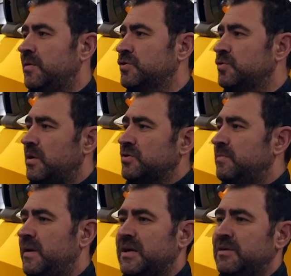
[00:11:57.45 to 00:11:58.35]
or someone else
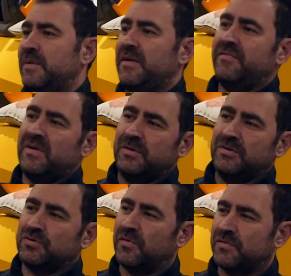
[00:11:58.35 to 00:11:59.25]
would make his bed for him
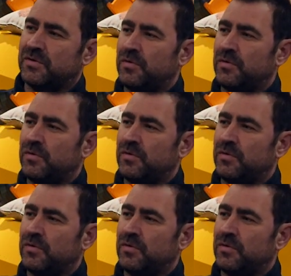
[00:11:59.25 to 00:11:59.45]
and stuff.